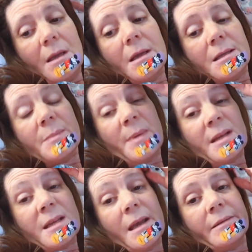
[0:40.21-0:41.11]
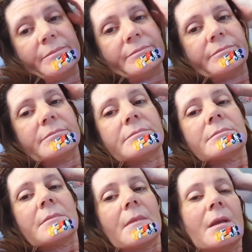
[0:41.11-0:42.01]
It is a bad day.
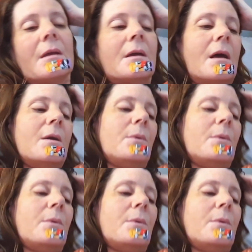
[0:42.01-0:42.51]
I